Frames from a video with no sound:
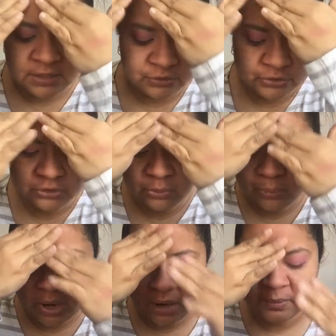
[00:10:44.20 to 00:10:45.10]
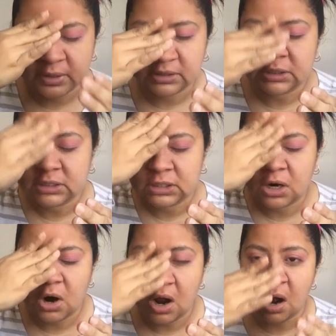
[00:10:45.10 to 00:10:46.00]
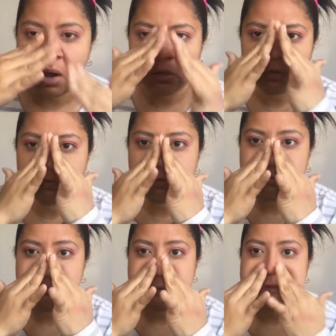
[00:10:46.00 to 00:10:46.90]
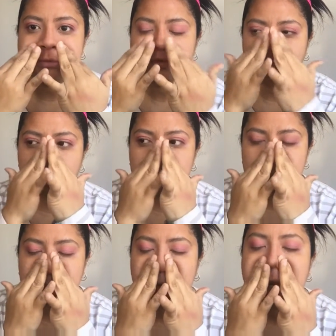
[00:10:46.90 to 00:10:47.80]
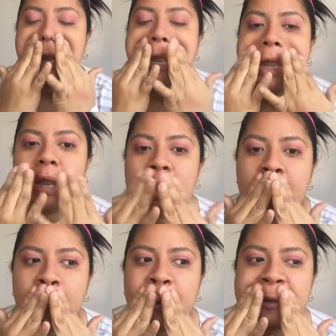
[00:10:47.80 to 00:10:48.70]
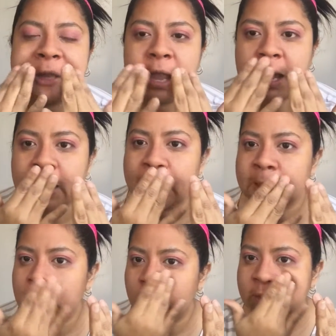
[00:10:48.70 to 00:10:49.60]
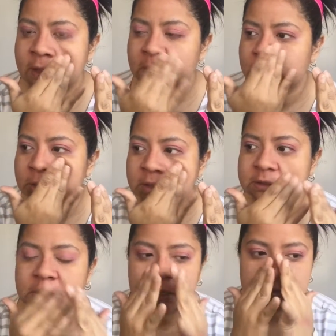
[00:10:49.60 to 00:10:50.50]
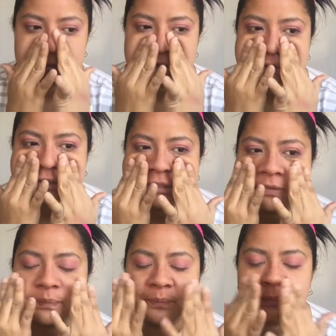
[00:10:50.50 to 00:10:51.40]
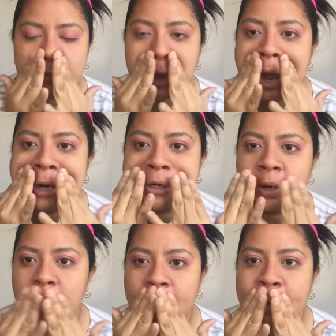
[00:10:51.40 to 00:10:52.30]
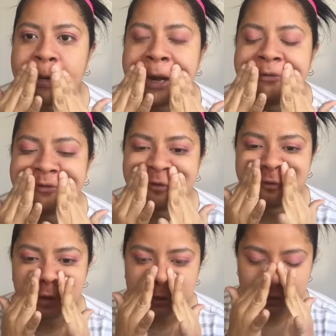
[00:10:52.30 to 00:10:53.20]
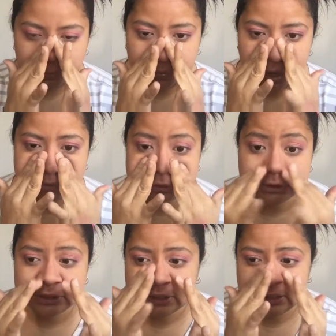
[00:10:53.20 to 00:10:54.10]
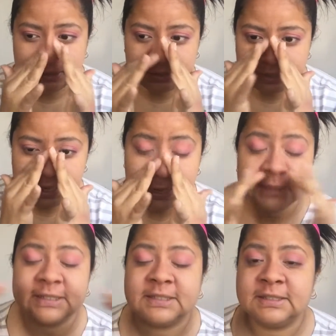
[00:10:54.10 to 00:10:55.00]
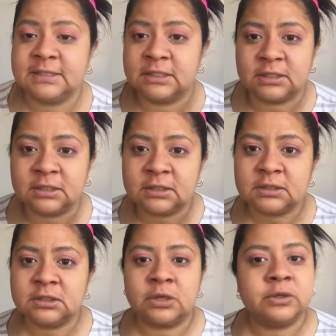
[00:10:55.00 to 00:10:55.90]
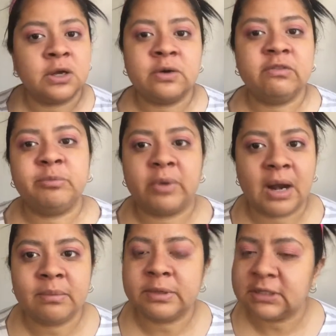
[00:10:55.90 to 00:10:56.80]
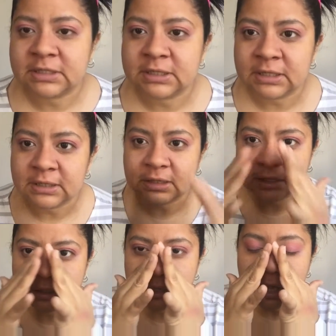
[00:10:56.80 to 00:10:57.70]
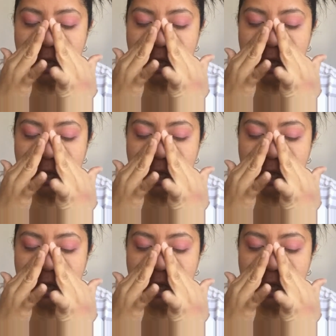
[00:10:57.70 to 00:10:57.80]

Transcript: used to do primer all over the face before, and I always hated the way that it looked. I don't know. I never felt like primer did anything. I still don't know if primer does anything.